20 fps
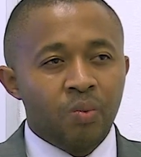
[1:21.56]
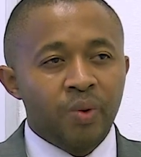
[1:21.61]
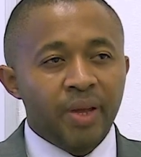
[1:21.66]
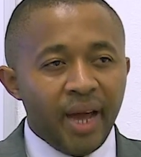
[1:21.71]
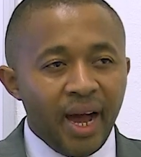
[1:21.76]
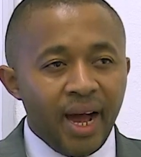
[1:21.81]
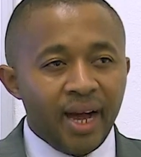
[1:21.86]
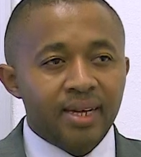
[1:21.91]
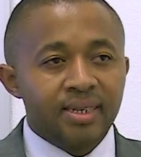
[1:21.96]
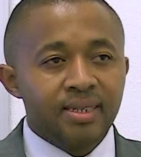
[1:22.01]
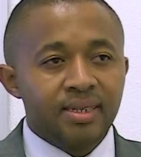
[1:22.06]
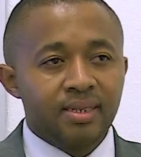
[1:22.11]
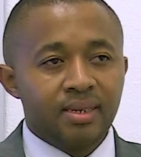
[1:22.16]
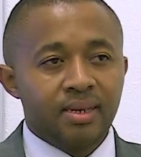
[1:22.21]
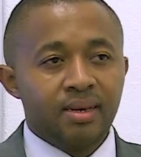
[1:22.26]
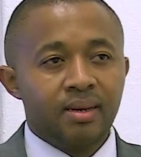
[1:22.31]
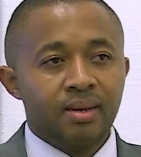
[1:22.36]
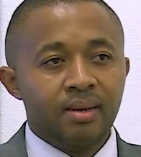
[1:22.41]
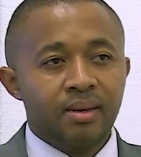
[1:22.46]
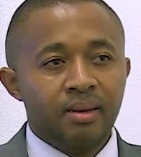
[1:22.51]
we
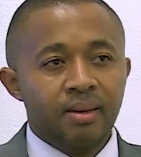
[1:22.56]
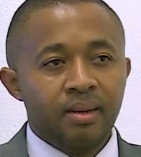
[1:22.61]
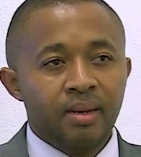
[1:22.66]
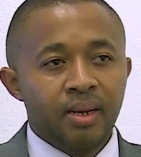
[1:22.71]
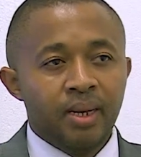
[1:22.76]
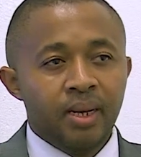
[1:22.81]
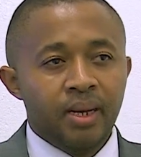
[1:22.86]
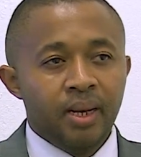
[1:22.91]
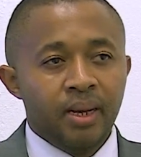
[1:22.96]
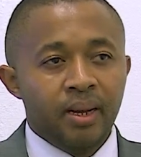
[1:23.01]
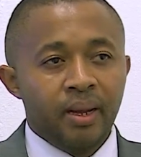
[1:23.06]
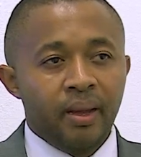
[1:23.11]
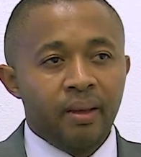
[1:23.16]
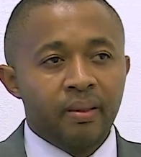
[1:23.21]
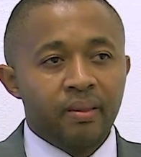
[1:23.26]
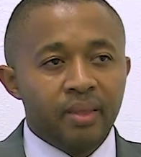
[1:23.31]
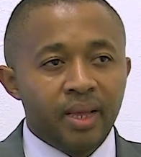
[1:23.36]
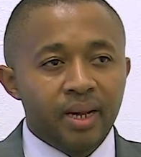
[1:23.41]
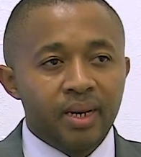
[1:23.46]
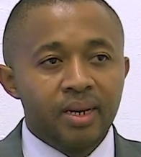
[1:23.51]
ask,
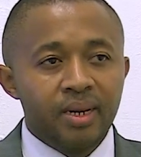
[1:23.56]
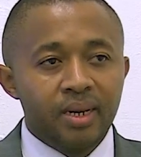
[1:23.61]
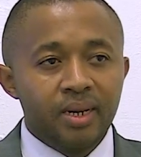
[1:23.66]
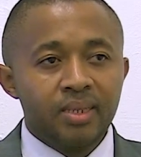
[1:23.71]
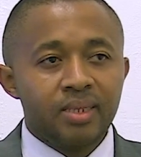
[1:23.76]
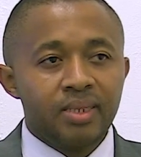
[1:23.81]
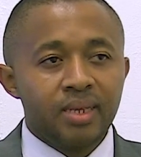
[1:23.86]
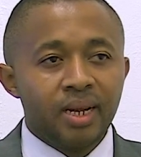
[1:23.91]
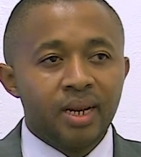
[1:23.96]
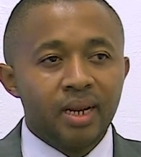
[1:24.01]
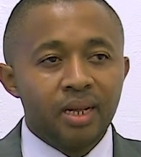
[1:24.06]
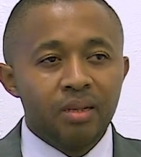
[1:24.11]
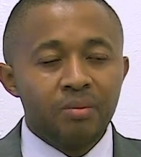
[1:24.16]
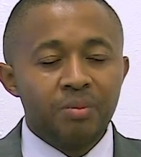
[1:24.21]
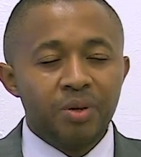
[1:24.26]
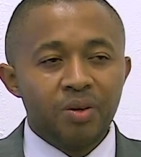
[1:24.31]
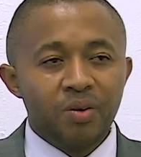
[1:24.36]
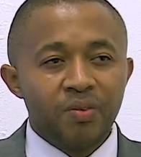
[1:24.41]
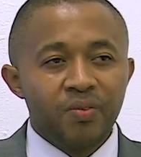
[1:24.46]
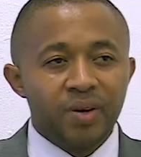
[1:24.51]
and that needs a
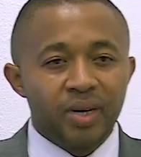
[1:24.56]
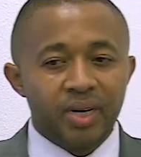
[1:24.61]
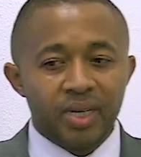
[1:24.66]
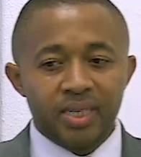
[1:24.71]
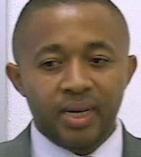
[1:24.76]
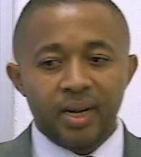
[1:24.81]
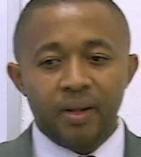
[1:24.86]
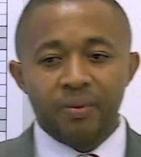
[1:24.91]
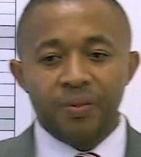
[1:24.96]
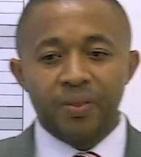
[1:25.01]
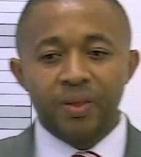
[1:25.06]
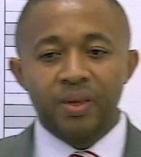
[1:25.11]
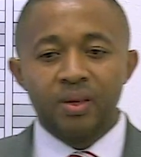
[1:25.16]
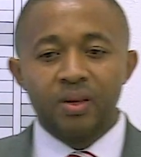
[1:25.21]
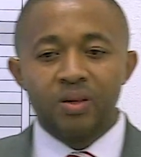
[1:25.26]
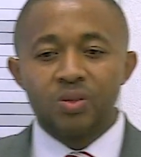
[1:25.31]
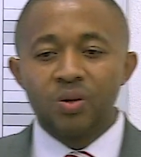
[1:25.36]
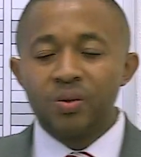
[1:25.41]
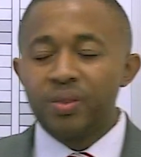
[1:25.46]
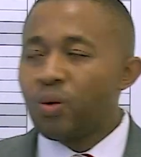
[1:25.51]
little bit of critical
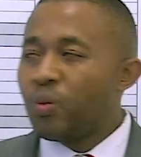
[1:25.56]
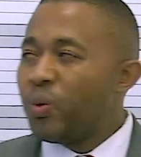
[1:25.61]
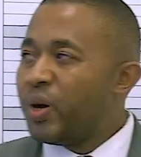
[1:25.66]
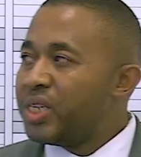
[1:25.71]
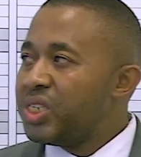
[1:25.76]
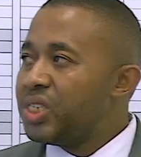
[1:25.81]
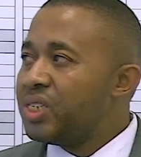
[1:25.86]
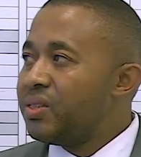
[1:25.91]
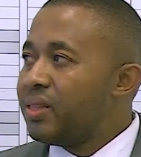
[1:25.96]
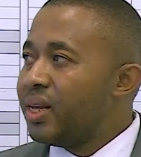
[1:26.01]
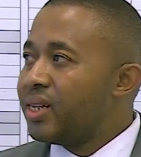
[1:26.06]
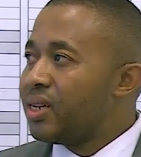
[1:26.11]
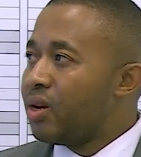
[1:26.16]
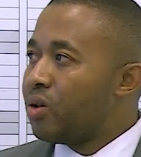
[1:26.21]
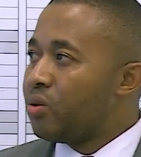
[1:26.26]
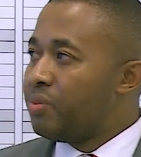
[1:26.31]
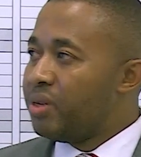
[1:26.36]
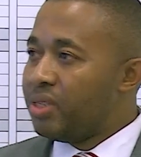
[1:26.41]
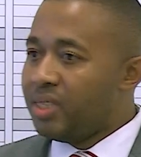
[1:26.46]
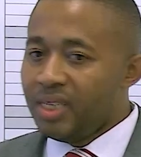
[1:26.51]
thinking. So the question that
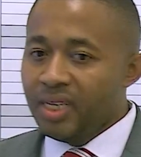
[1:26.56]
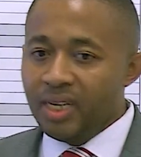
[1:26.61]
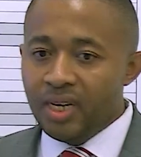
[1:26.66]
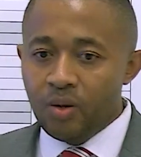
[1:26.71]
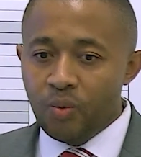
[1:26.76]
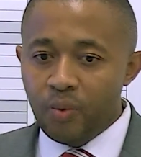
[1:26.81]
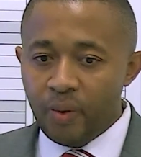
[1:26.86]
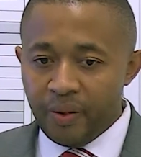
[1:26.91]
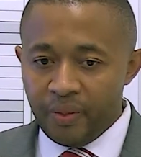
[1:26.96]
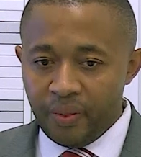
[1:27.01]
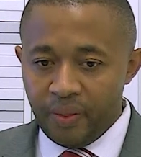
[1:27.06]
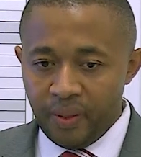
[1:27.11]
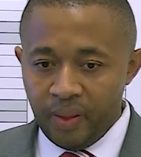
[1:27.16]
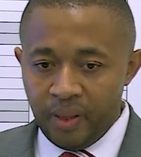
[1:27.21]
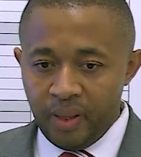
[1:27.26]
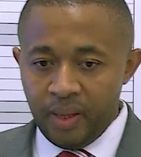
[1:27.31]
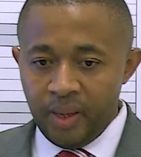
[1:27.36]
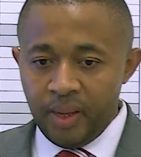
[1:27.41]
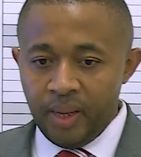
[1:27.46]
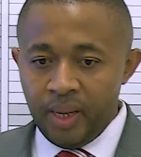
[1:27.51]
I'll be dealing with
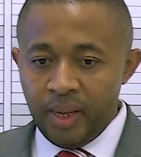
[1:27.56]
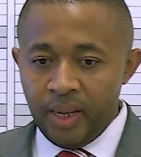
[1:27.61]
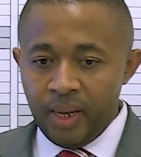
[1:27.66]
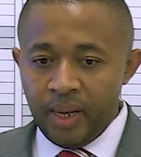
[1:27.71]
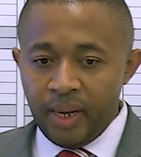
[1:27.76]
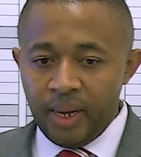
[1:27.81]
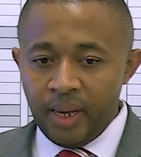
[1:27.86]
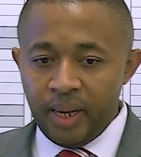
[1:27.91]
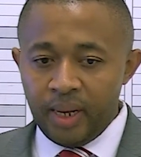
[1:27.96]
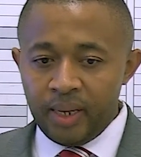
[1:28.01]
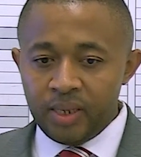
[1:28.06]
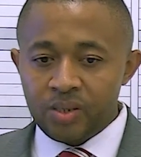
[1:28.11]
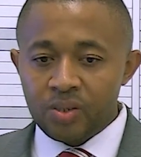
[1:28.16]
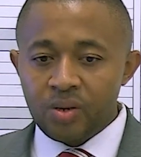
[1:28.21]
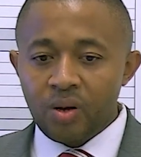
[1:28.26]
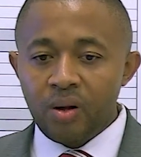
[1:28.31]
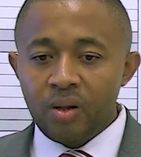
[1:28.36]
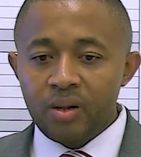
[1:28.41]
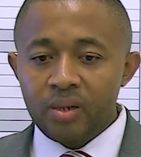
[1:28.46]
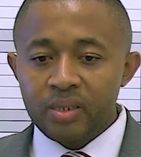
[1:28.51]

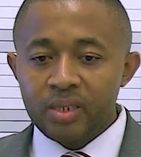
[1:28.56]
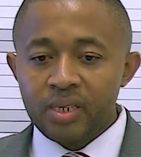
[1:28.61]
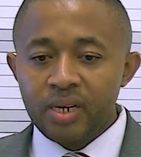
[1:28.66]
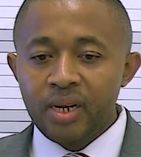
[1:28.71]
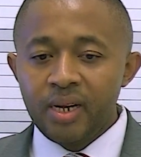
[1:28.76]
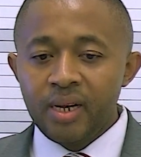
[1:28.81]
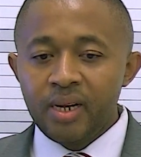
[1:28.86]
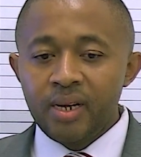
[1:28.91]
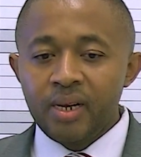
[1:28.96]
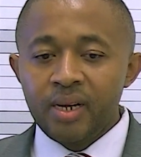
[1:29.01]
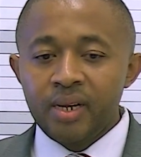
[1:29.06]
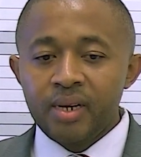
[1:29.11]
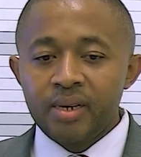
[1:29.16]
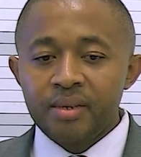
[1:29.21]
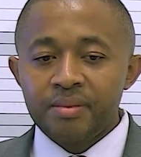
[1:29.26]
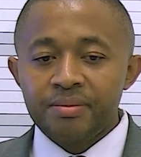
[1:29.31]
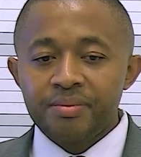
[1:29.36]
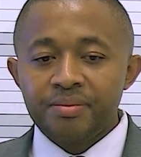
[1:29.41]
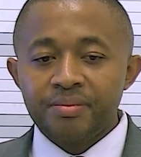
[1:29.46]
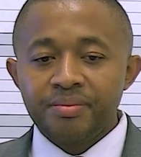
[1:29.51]
is called
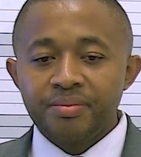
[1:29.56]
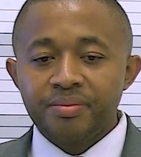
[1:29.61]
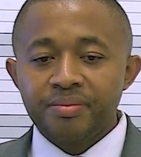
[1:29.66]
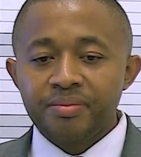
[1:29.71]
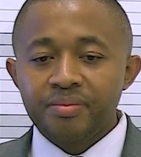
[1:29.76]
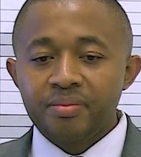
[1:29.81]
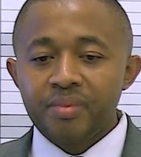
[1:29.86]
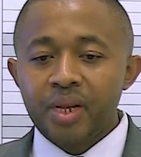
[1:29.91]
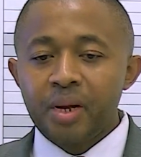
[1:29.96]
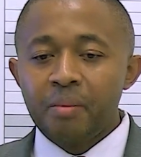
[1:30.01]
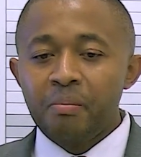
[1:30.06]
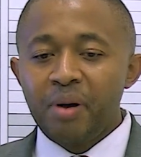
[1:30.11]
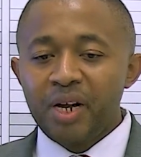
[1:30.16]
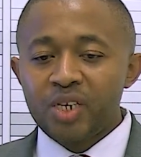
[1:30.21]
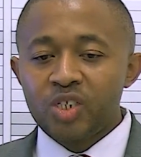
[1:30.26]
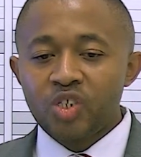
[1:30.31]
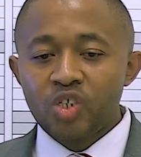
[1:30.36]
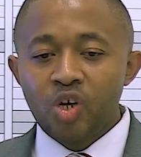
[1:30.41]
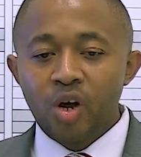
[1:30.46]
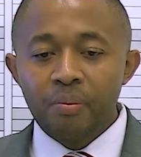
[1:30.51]

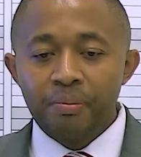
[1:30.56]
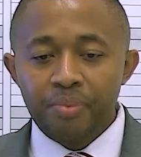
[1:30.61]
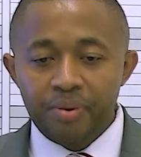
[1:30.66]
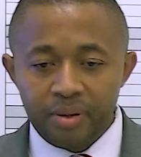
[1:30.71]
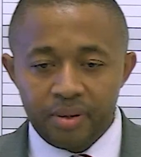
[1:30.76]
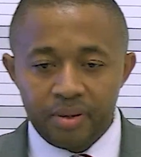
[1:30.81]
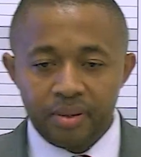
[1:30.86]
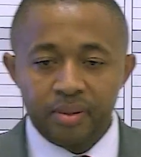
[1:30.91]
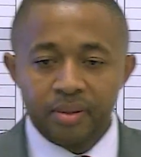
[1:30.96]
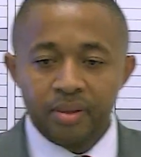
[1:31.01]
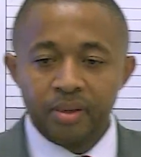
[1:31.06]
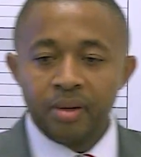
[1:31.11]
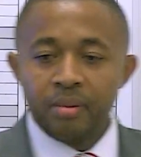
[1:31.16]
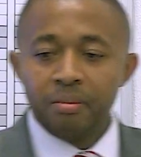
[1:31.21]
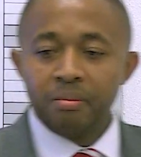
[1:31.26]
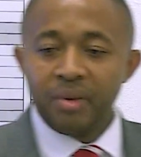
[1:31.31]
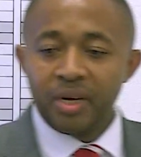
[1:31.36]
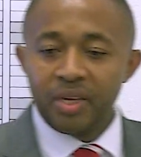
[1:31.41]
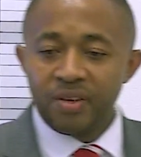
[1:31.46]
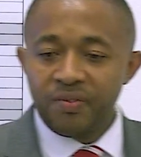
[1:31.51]
Basop
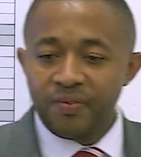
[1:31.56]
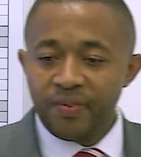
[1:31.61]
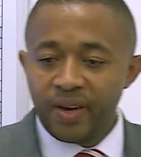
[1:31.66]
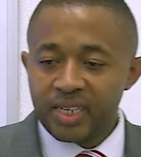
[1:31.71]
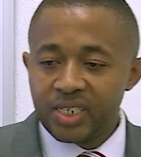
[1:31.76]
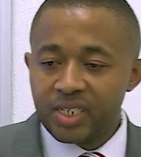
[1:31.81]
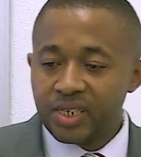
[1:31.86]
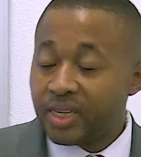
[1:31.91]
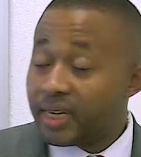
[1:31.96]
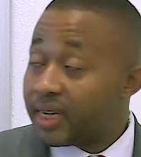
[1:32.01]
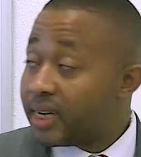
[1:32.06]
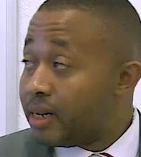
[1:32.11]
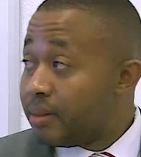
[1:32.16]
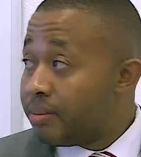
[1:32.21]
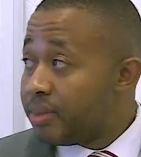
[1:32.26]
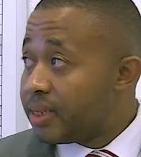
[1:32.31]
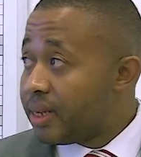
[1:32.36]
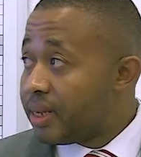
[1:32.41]
Manufacturing